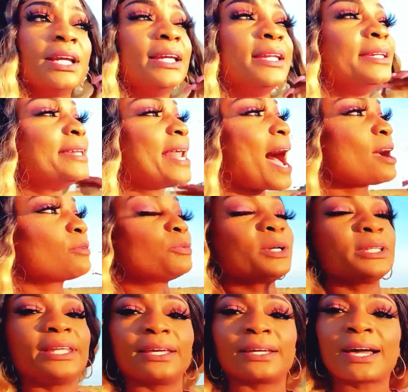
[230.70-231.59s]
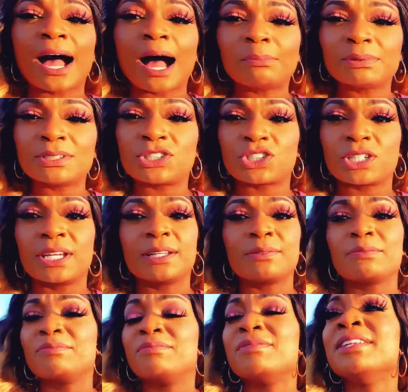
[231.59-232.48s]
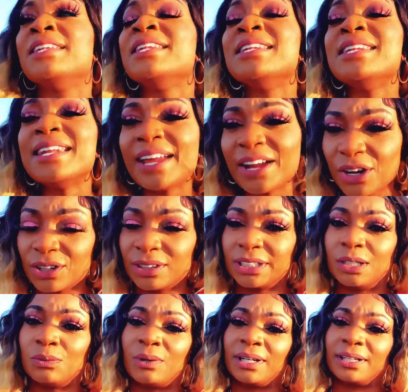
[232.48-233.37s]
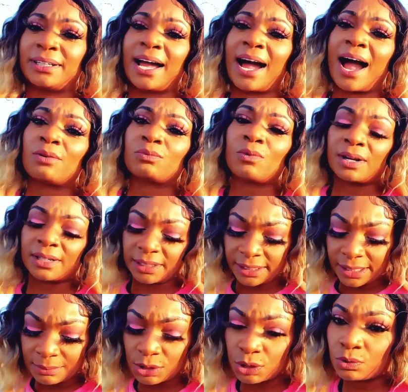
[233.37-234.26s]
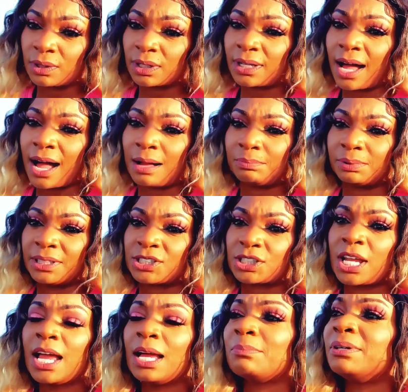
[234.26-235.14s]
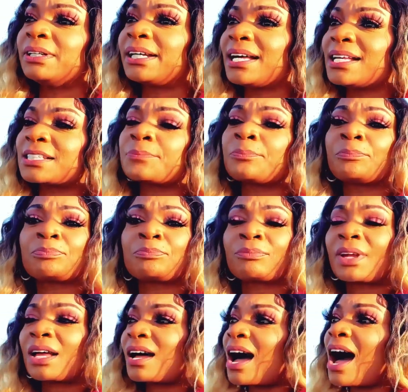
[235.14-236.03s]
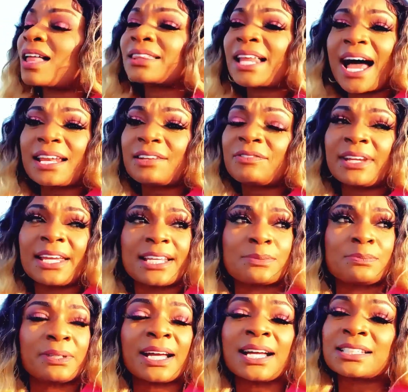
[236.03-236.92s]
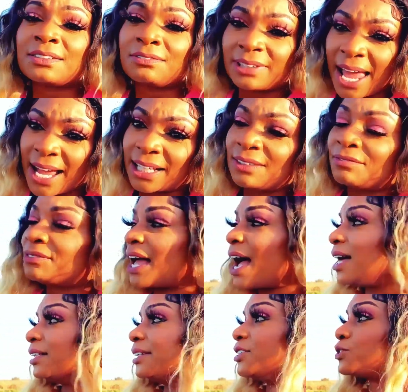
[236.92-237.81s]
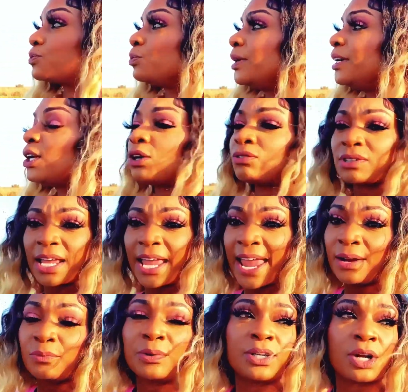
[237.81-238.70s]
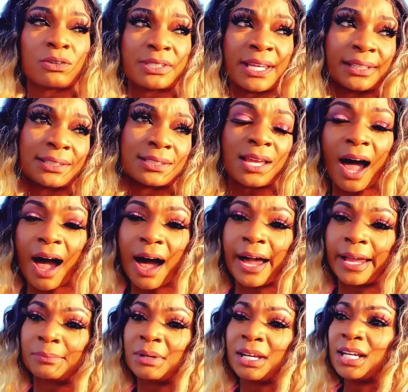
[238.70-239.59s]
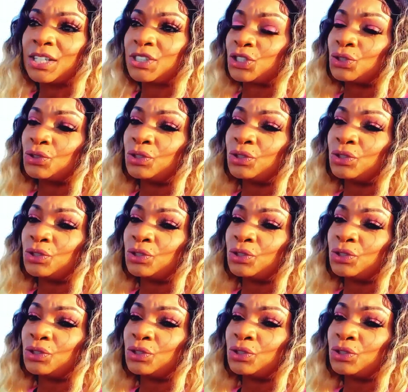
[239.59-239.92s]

not really accomplishing nearly what God wanted them to accomplish, because a lot of it is because of lack of knowledge. We don't take the time to